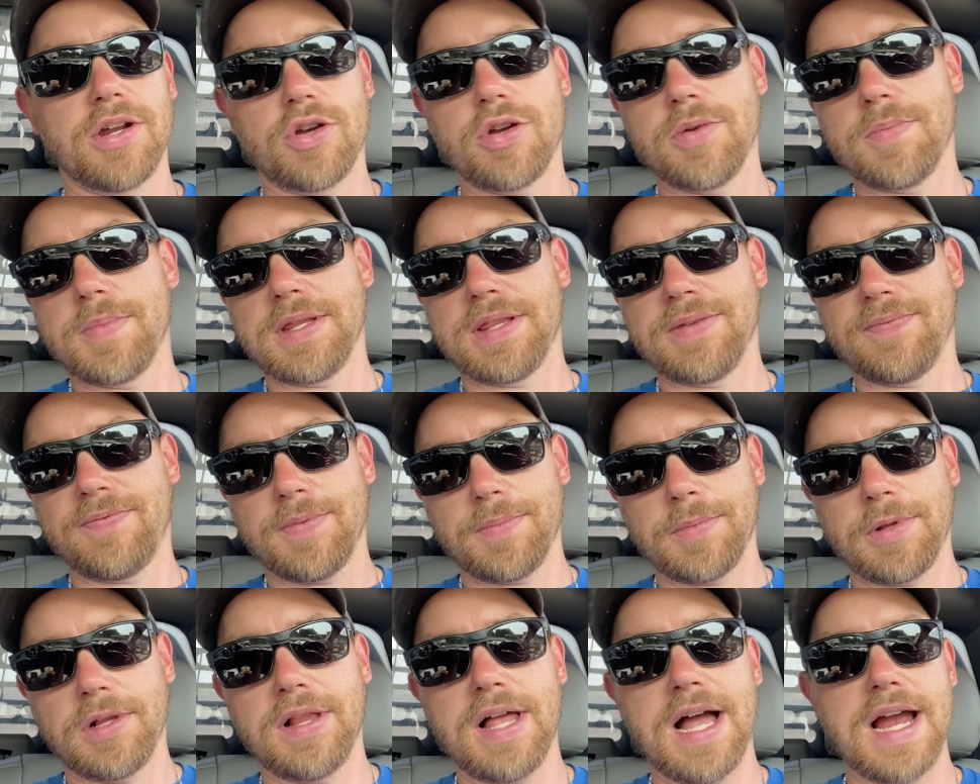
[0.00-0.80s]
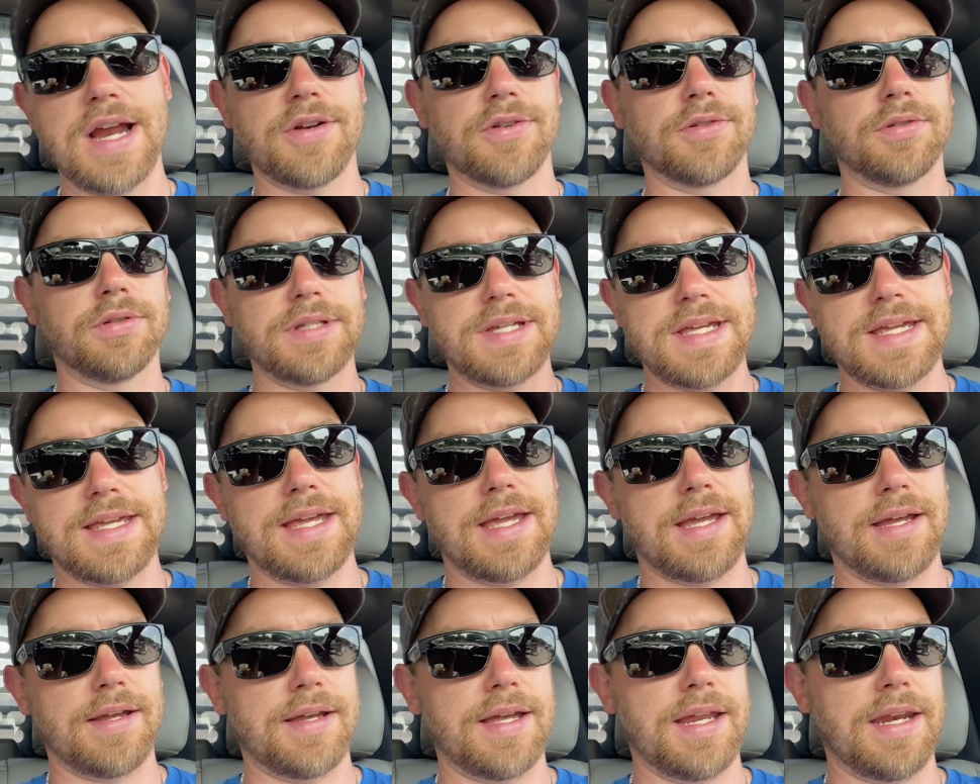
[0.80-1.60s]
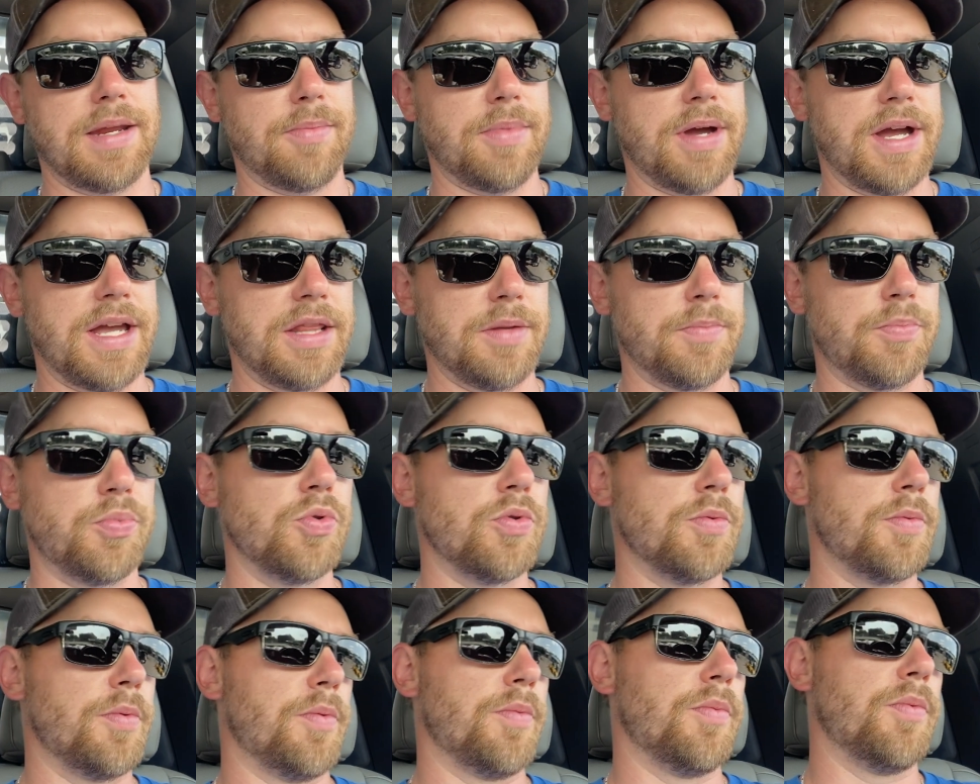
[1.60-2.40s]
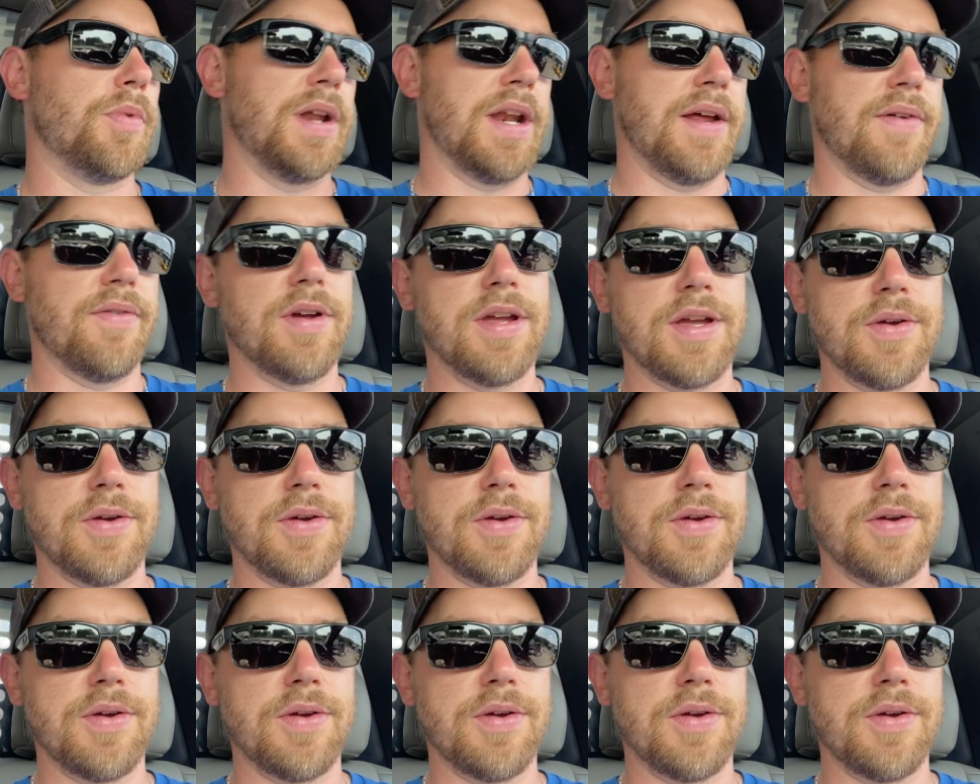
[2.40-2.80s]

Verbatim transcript: it could have been from the liner leaking, getting behind the pool, whatever.